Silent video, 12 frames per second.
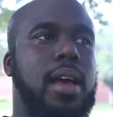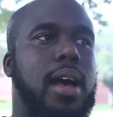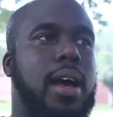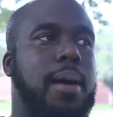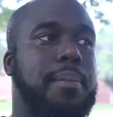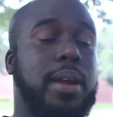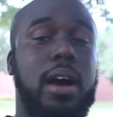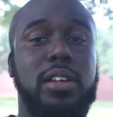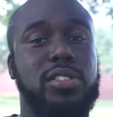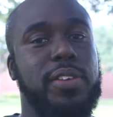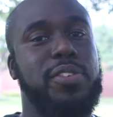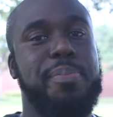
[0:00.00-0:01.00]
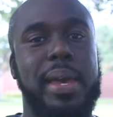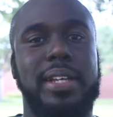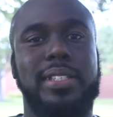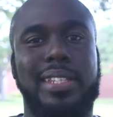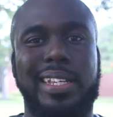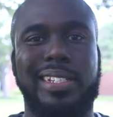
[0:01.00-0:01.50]
But also, if you pay
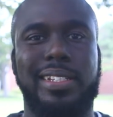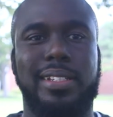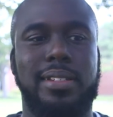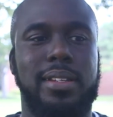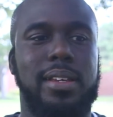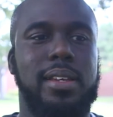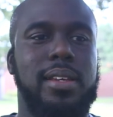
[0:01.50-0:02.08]
attention,